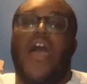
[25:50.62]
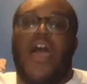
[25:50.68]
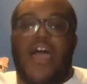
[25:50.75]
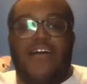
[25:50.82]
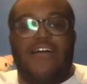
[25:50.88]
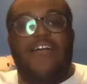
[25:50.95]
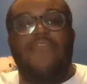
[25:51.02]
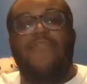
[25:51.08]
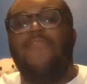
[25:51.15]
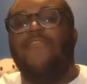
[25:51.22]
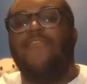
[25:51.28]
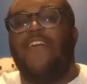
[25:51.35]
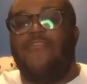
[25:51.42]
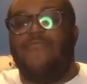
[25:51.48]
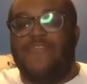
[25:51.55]

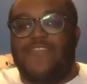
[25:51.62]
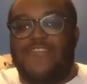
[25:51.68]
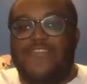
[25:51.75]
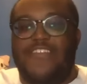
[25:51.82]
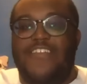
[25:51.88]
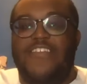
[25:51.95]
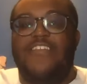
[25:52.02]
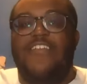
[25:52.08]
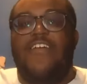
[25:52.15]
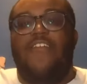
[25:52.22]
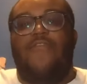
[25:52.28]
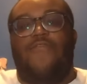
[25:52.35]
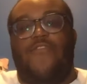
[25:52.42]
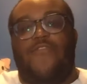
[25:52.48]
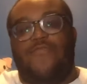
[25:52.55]
However, I was sick
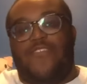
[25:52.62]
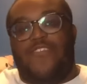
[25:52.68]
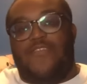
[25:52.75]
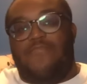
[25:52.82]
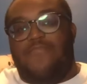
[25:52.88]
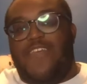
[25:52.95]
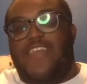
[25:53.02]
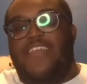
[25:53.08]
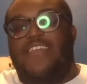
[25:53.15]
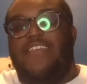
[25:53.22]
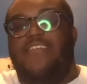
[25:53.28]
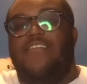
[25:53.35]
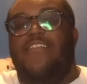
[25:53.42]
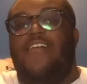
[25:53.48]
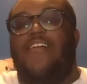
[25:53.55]
from the
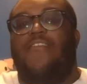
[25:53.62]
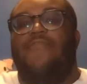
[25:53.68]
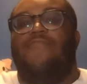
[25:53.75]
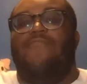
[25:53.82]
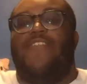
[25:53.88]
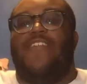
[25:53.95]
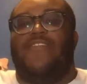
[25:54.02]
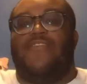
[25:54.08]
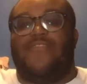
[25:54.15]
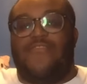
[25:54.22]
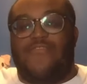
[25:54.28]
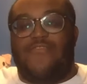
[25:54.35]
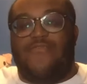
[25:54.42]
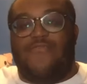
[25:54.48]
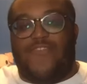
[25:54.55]
making of my
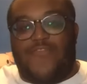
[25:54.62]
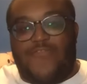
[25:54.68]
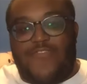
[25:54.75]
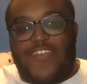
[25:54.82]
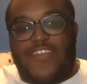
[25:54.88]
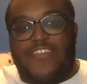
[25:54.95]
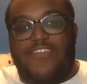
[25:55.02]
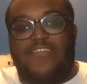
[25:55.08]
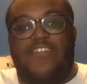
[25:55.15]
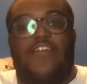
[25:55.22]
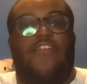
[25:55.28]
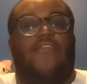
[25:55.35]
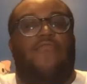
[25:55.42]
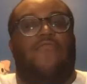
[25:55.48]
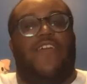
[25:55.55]
third reflex.
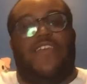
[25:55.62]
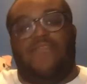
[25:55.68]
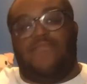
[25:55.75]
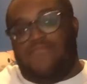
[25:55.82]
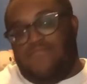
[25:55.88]
Oh wait.